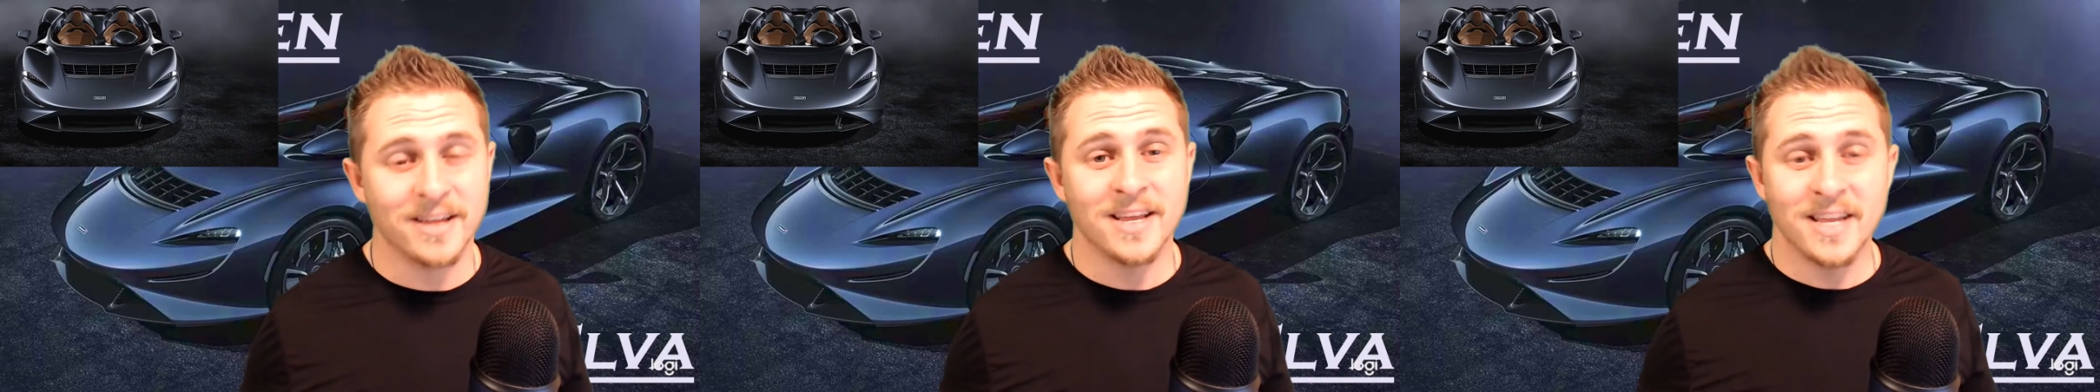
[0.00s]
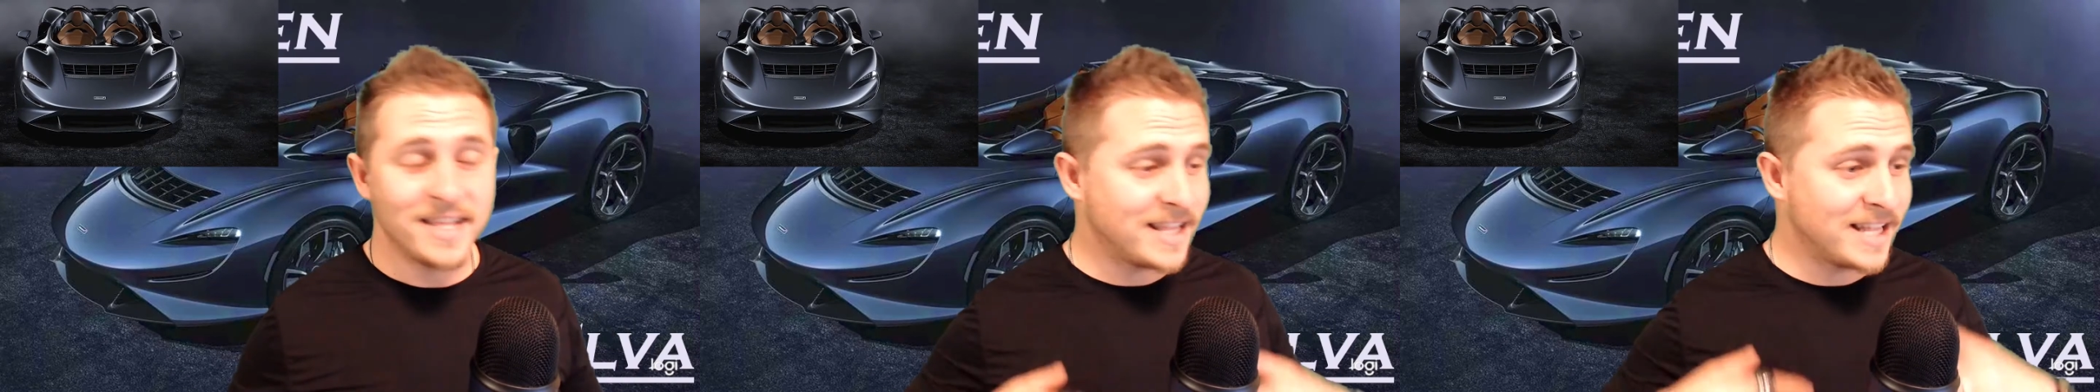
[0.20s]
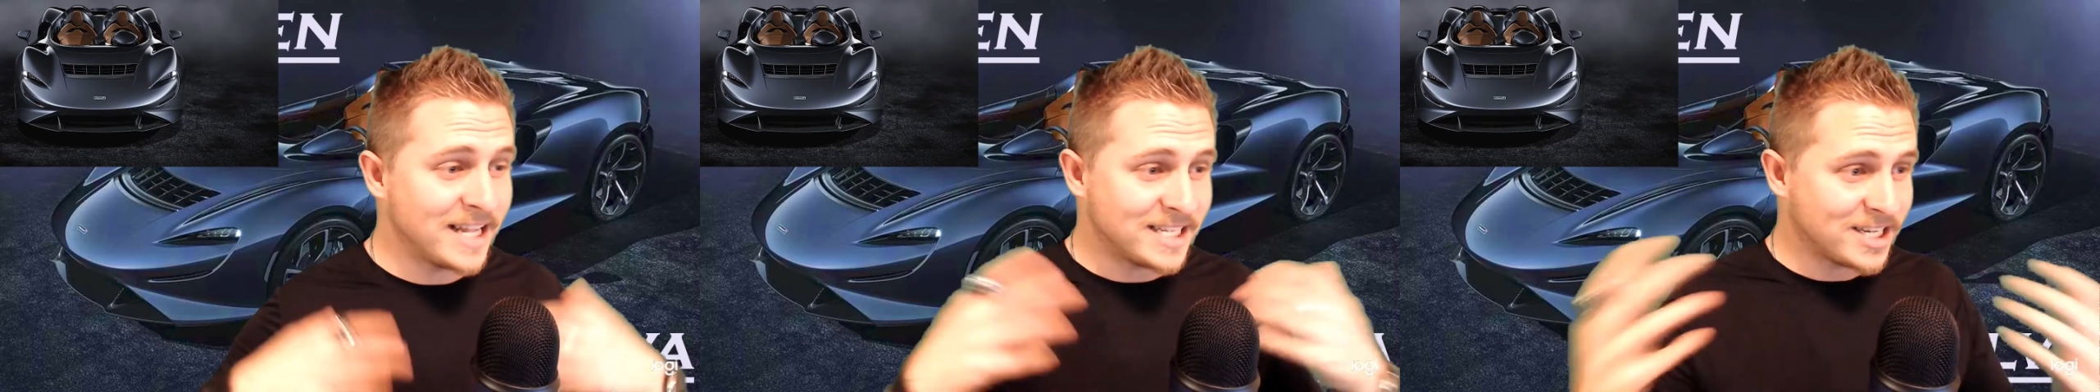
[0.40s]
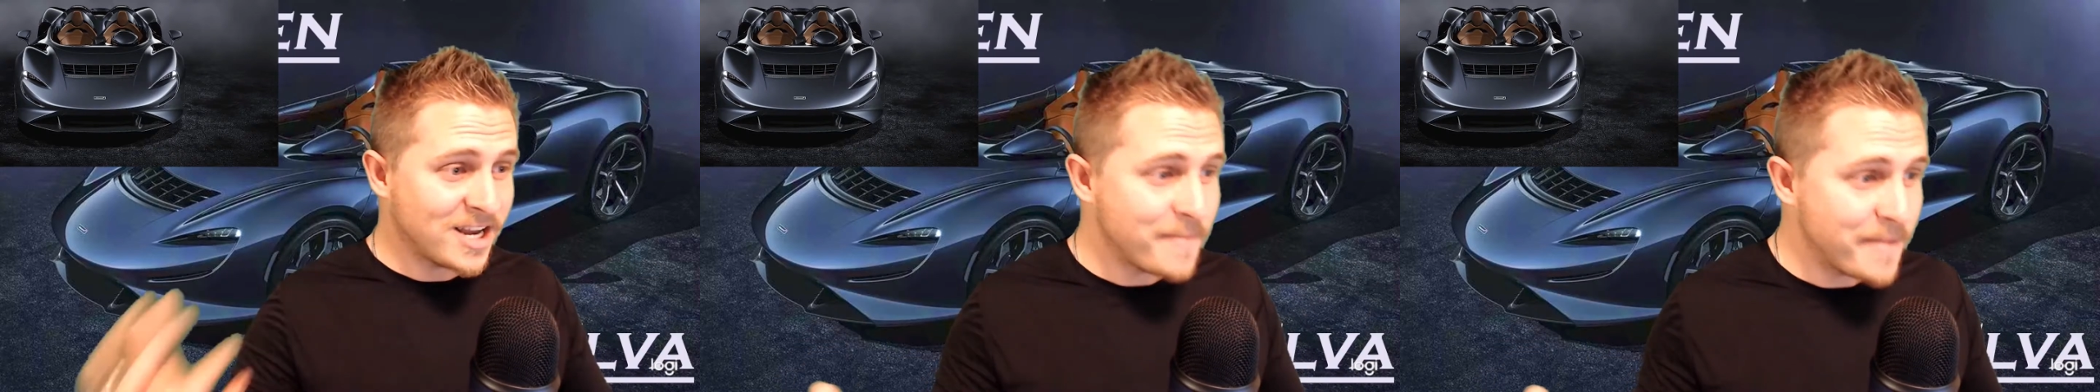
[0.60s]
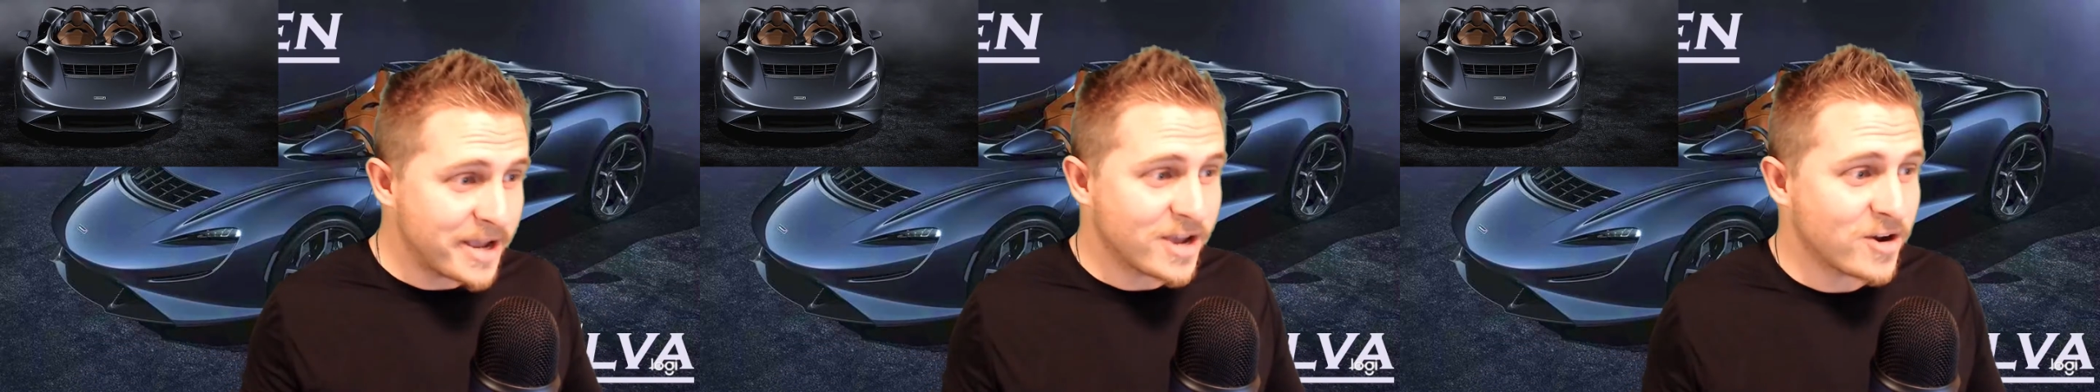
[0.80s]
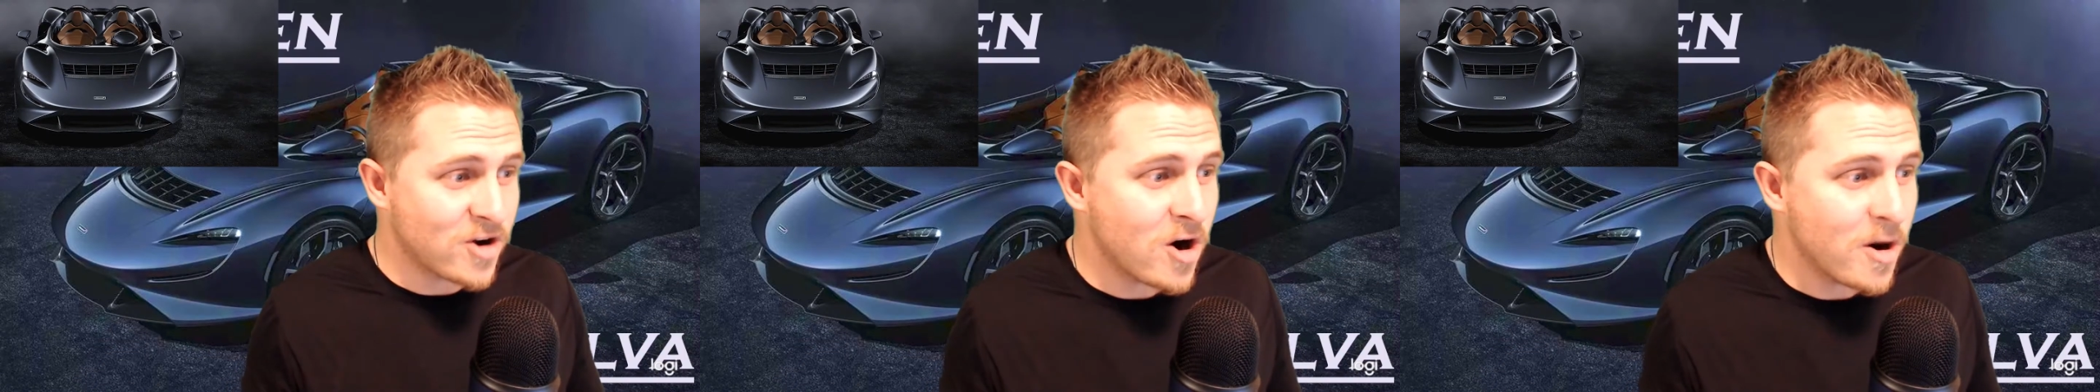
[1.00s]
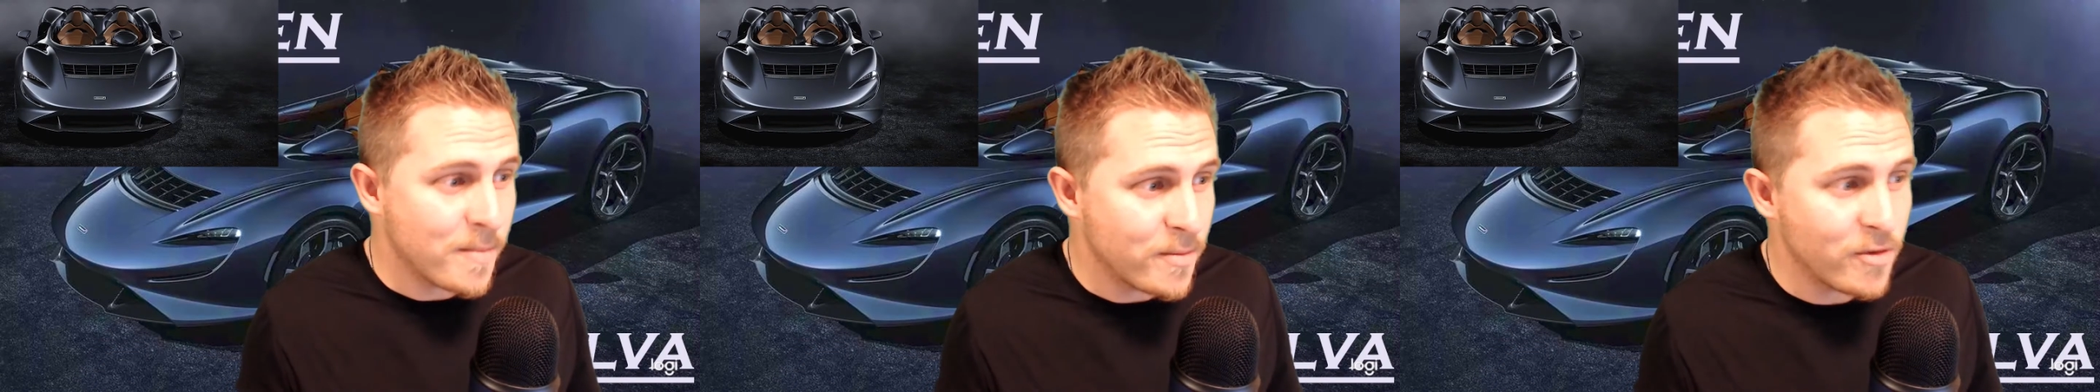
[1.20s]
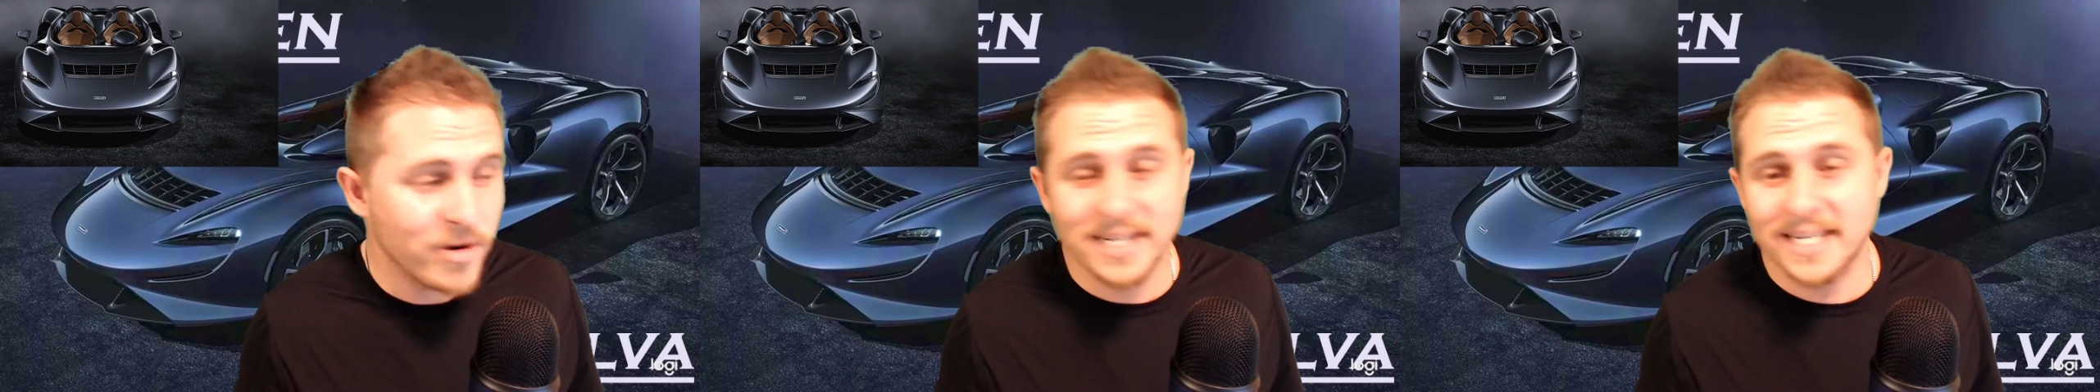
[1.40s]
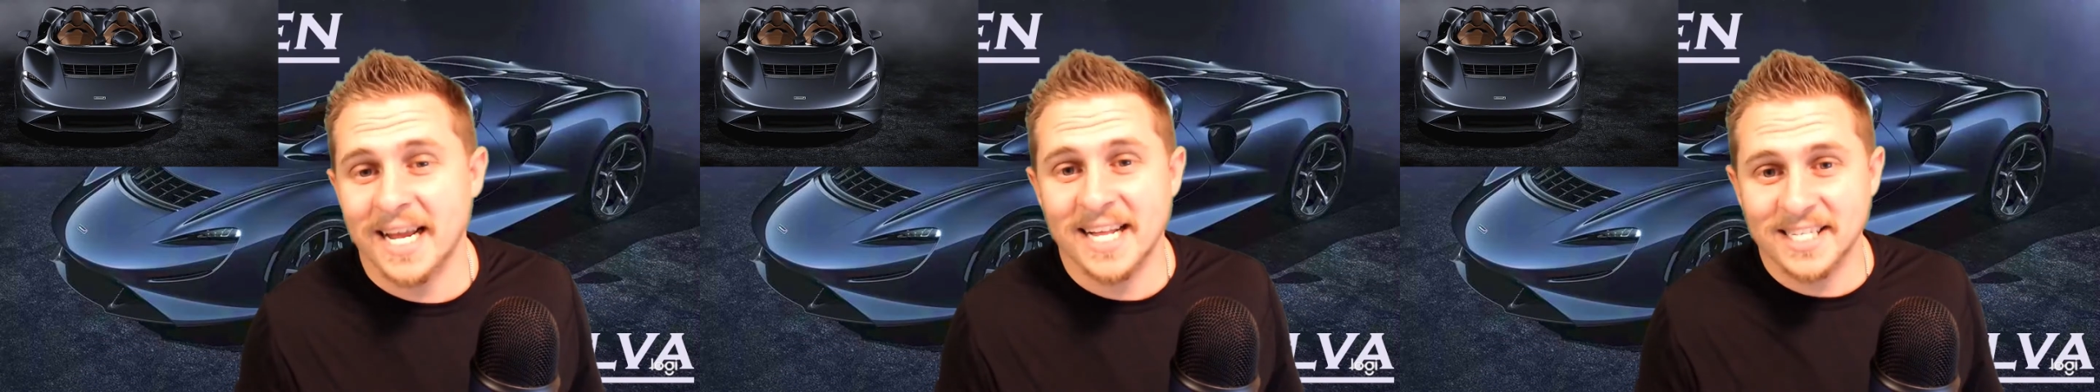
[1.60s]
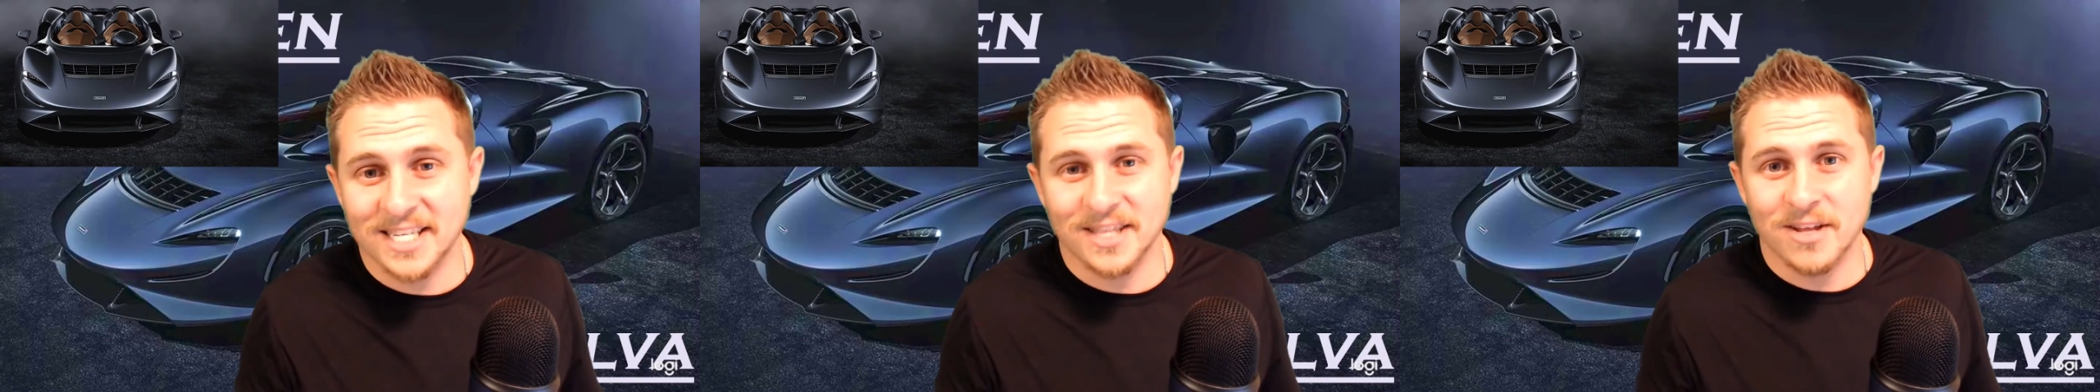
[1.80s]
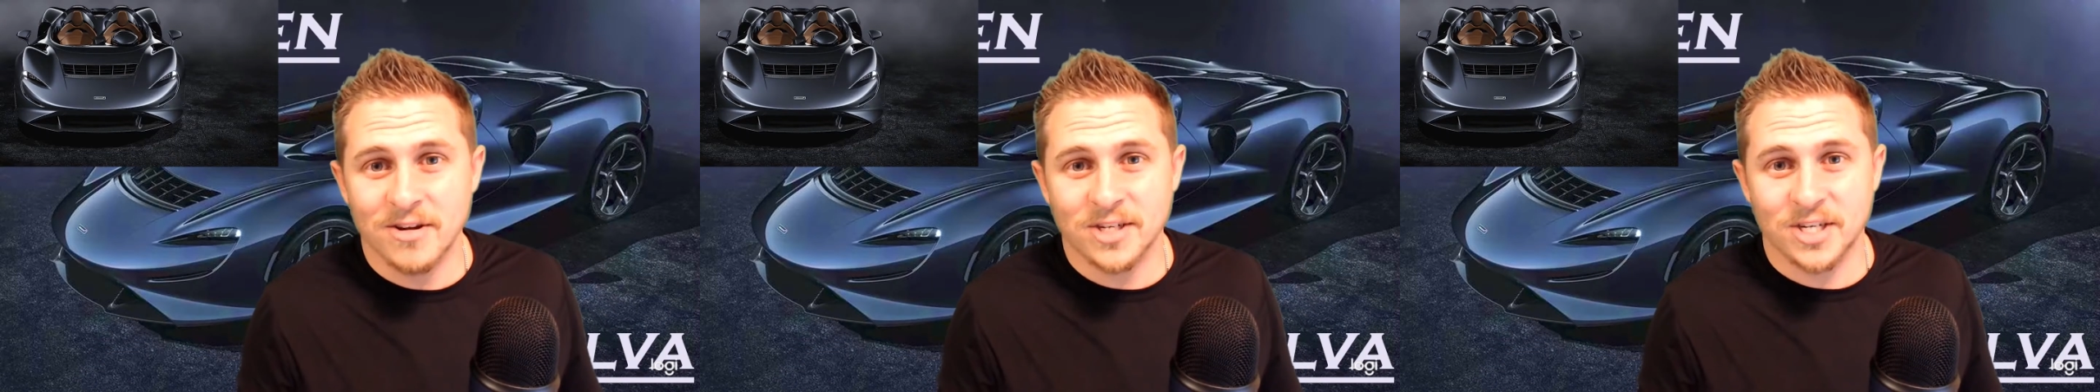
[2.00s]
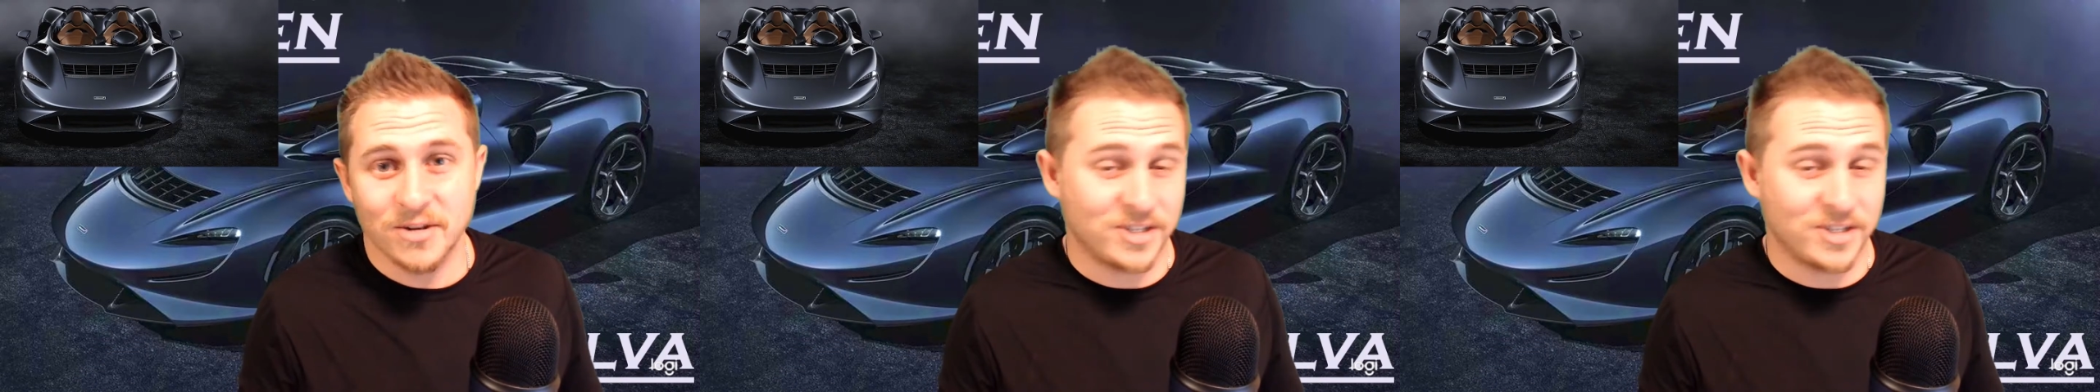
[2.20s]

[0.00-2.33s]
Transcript: it's going to make a car more intense than those two,